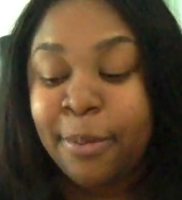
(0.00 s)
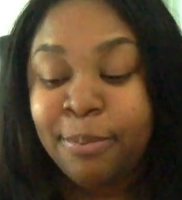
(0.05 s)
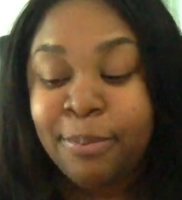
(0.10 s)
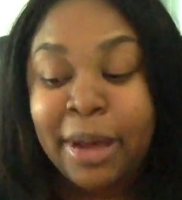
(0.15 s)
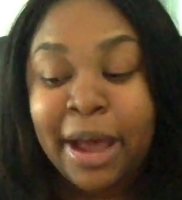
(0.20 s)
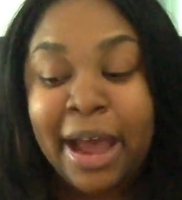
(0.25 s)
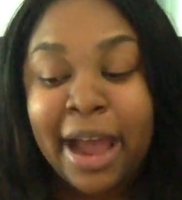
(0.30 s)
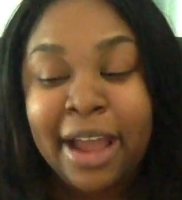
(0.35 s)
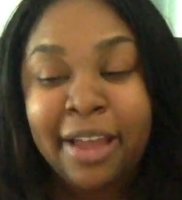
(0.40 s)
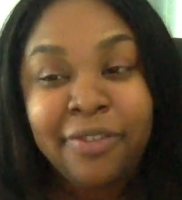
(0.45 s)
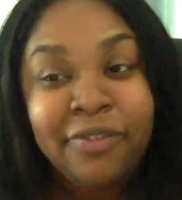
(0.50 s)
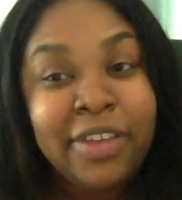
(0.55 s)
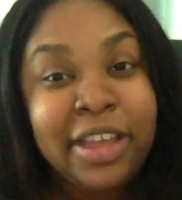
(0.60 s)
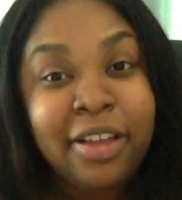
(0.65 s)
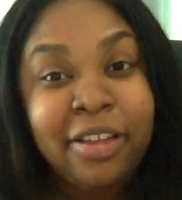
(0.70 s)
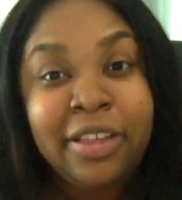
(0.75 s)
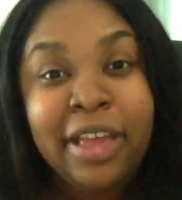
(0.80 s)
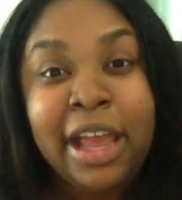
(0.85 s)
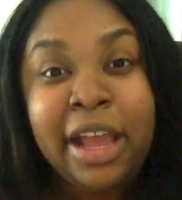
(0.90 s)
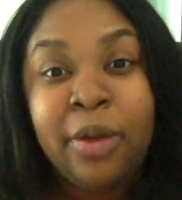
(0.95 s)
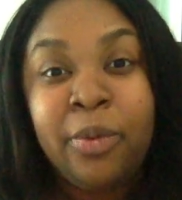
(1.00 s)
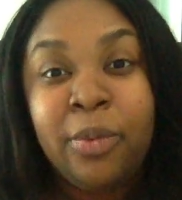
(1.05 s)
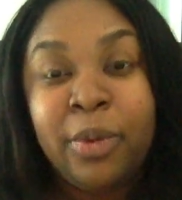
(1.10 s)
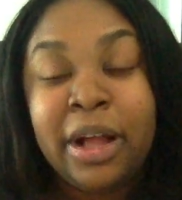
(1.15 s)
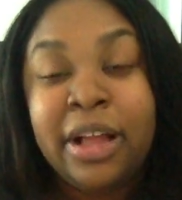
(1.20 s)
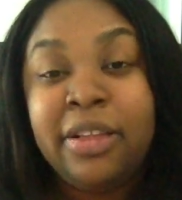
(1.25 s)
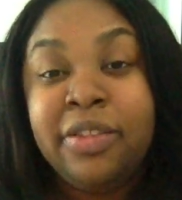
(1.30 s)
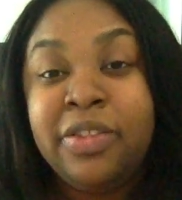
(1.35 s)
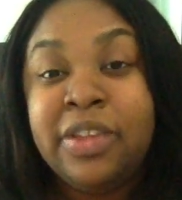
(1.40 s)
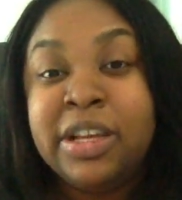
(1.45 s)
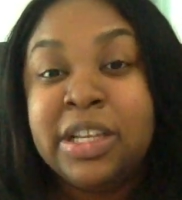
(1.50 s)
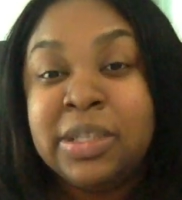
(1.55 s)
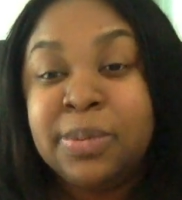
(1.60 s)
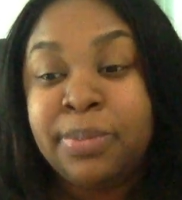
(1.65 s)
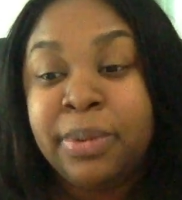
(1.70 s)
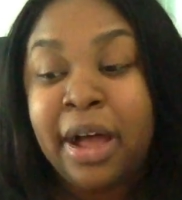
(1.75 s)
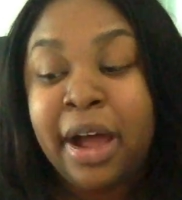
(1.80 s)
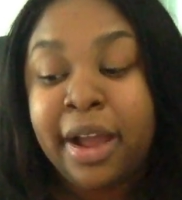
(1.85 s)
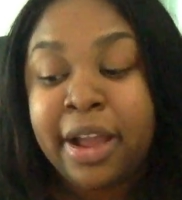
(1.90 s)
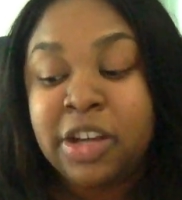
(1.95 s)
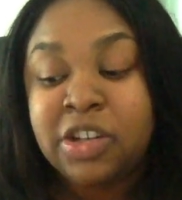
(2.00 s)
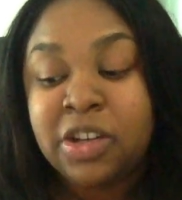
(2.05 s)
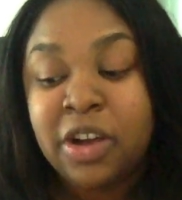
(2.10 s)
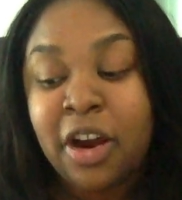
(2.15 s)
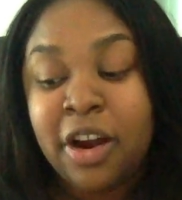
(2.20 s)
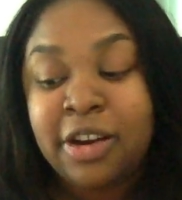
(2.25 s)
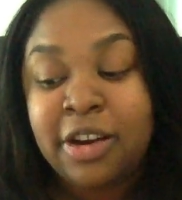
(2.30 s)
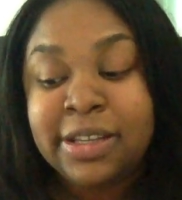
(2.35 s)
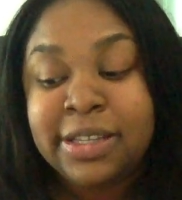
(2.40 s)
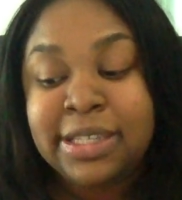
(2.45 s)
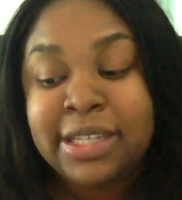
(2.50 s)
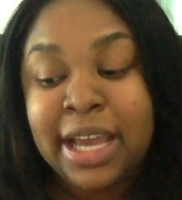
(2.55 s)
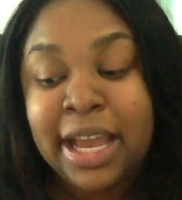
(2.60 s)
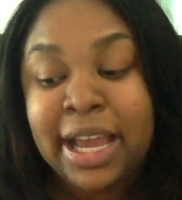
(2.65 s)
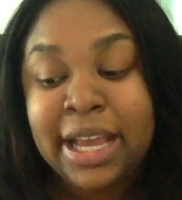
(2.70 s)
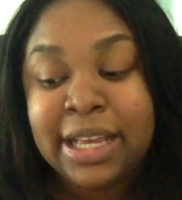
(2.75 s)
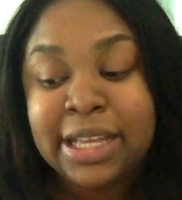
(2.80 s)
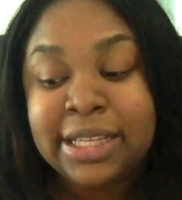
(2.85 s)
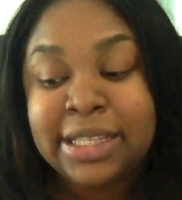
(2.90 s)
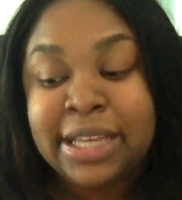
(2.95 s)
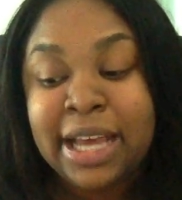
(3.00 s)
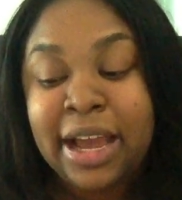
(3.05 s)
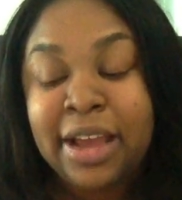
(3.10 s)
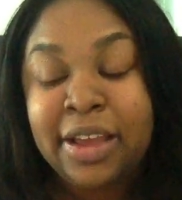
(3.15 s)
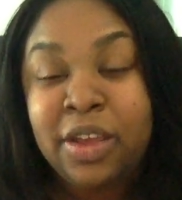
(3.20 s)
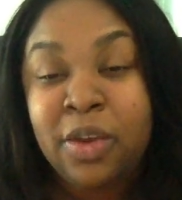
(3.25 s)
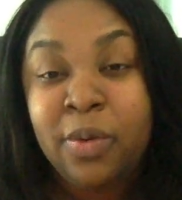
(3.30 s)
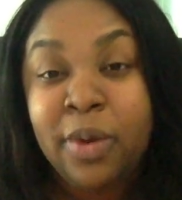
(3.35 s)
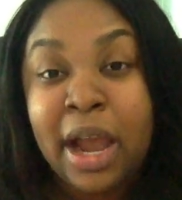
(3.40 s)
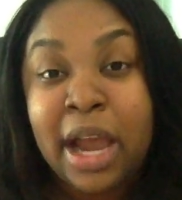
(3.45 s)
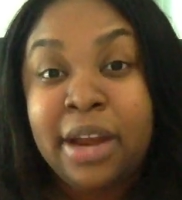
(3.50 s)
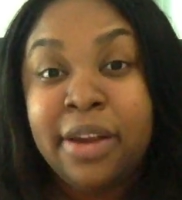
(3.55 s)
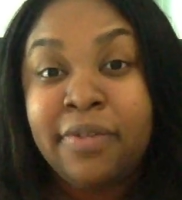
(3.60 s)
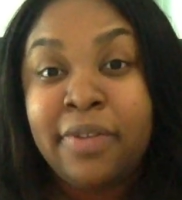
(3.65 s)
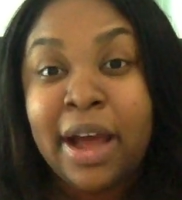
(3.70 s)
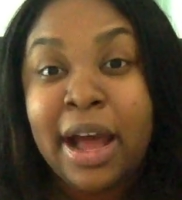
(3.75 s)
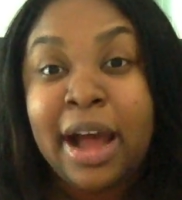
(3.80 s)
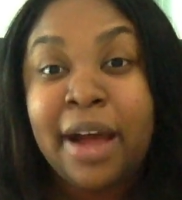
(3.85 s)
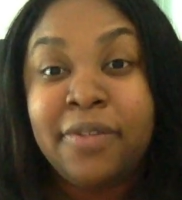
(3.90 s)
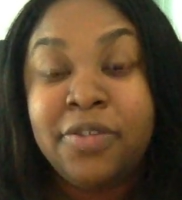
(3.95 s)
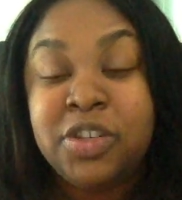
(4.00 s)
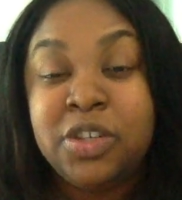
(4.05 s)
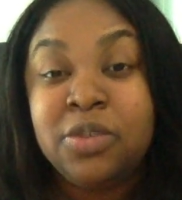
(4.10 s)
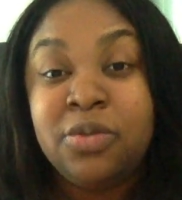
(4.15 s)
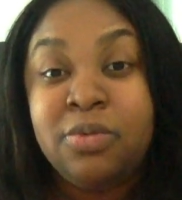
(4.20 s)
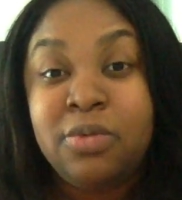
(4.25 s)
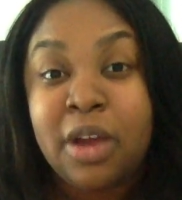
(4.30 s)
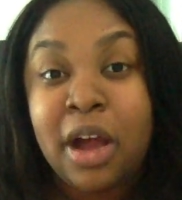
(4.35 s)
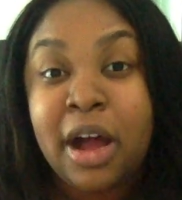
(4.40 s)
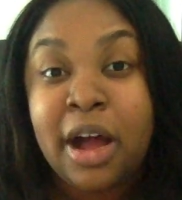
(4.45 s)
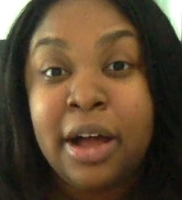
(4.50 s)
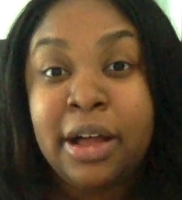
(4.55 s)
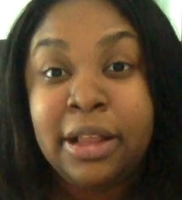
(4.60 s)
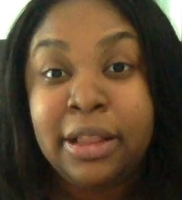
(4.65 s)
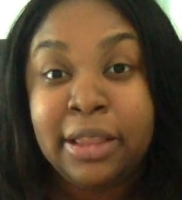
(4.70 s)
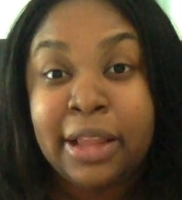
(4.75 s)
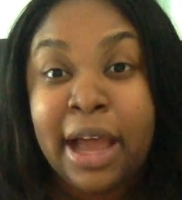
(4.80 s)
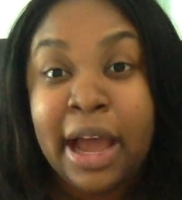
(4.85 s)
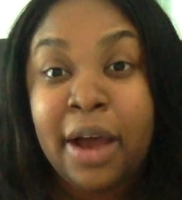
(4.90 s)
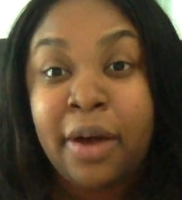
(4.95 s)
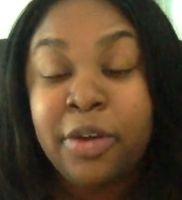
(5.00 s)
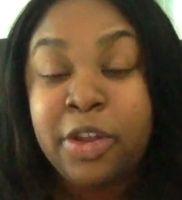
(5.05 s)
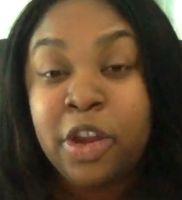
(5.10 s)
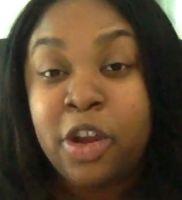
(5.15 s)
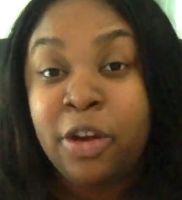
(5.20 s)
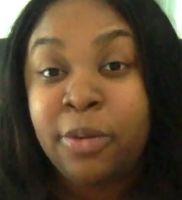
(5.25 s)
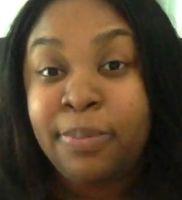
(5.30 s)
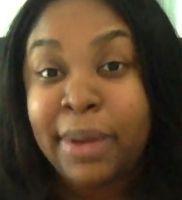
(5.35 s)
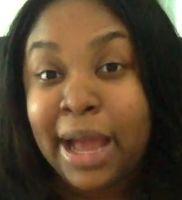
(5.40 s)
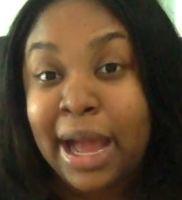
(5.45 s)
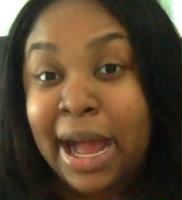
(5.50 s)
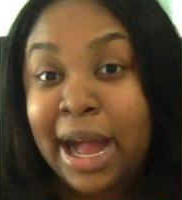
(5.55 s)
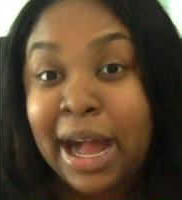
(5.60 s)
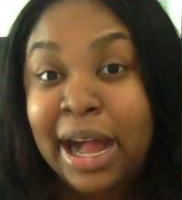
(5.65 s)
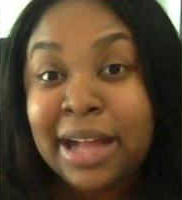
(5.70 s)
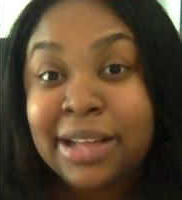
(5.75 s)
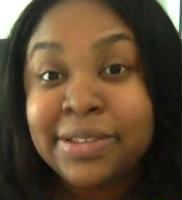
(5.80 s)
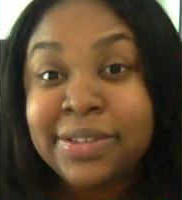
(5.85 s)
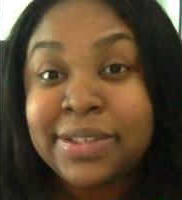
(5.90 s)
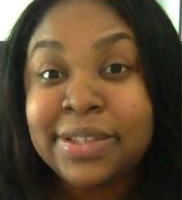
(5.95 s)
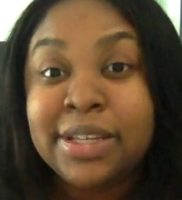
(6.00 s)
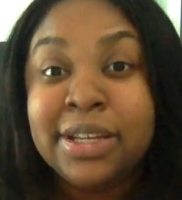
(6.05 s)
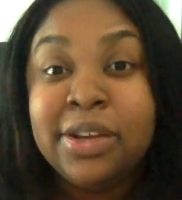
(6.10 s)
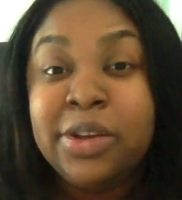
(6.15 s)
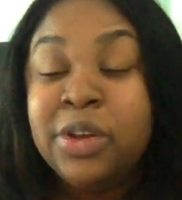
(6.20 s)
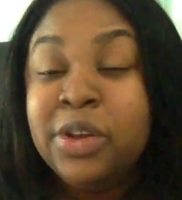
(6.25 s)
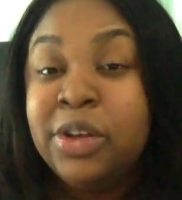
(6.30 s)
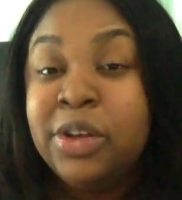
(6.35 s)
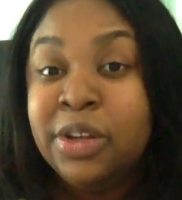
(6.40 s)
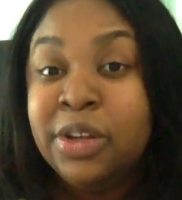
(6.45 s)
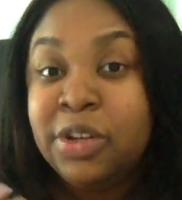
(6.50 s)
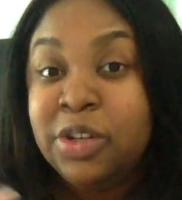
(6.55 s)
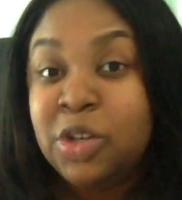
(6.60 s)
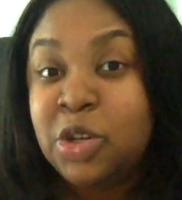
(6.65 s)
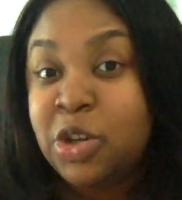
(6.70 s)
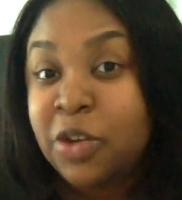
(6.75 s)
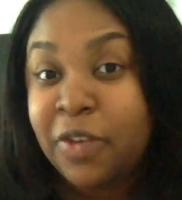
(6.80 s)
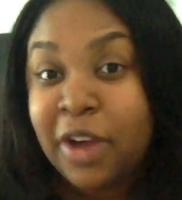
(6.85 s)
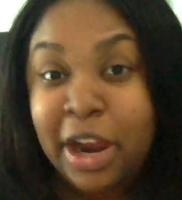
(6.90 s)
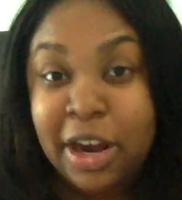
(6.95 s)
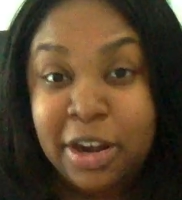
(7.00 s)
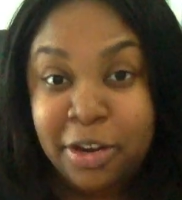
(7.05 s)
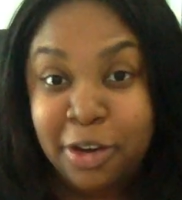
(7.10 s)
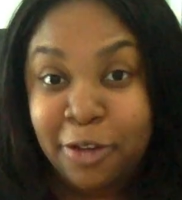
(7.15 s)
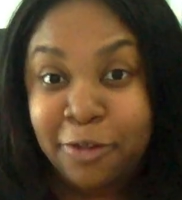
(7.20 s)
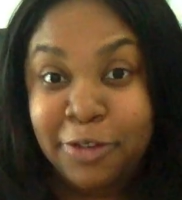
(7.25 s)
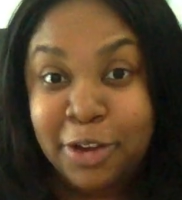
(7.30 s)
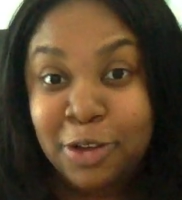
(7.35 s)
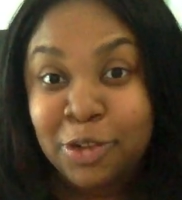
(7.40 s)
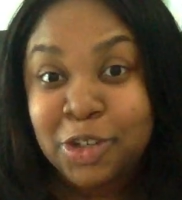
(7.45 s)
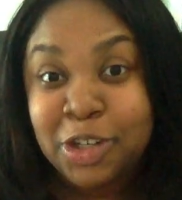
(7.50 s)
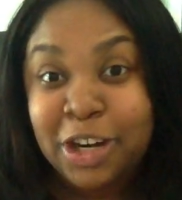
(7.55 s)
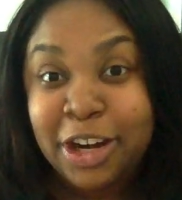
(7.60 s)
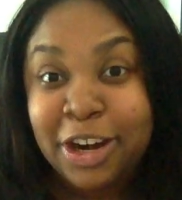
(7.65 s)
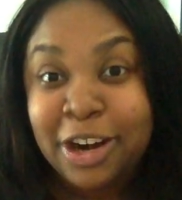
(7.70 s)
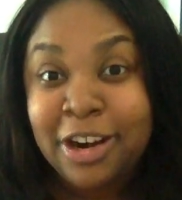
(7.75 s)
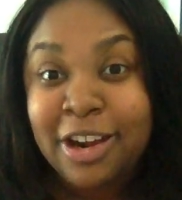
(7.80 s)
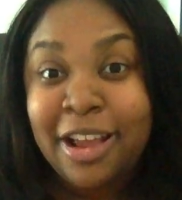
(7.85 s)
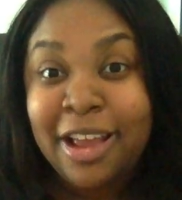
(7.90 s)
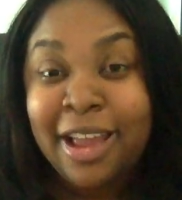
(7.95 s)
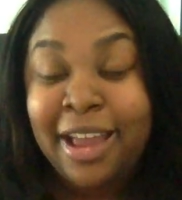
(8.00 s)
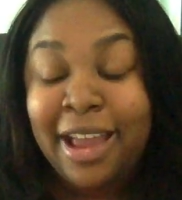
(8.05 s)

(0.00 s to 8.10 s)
But I feel like what this blockage card is saying is that you kind of have to not allow your past to define your future,